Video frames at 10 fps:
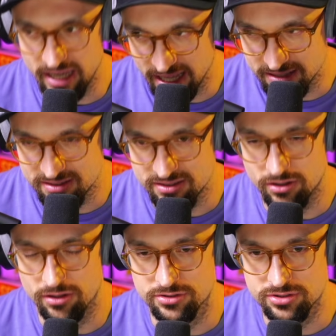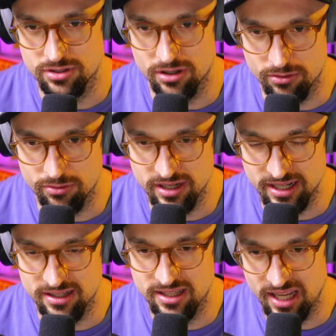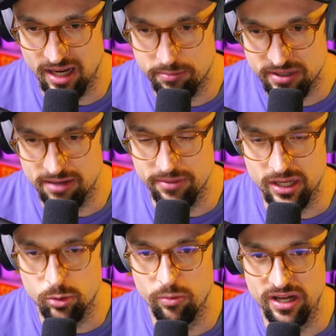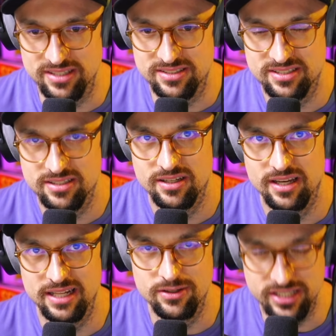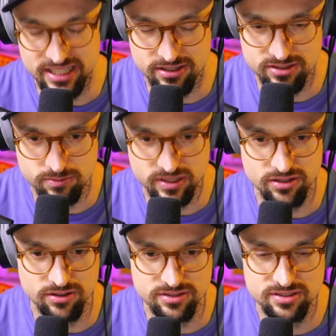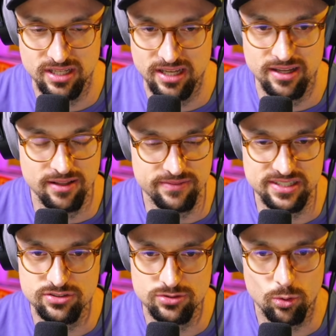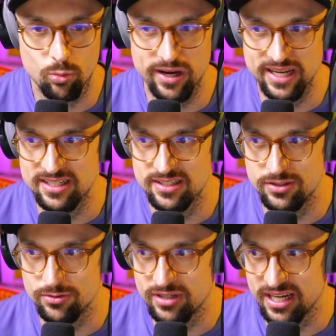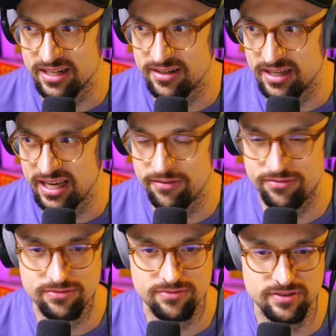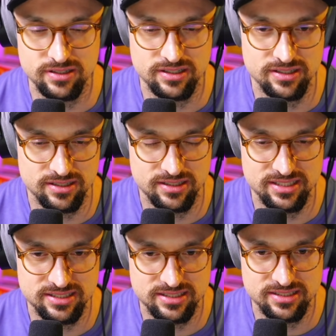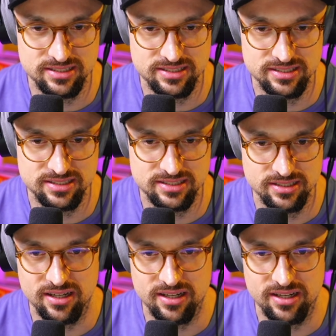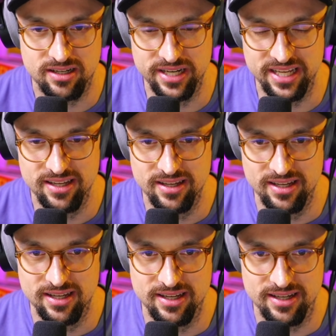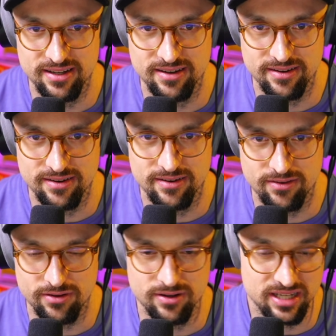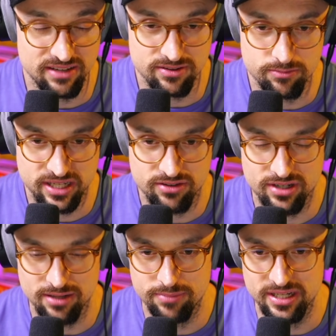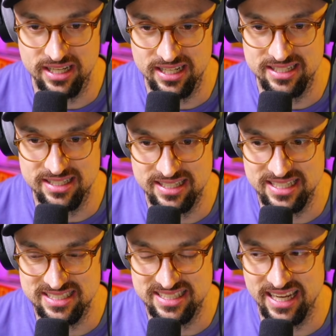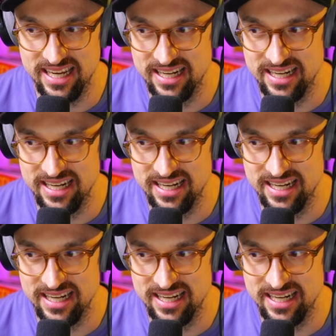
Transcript: And also in the upcoming months and years, because there's no way that you can have uh, this big company uh, or even bigger company in this day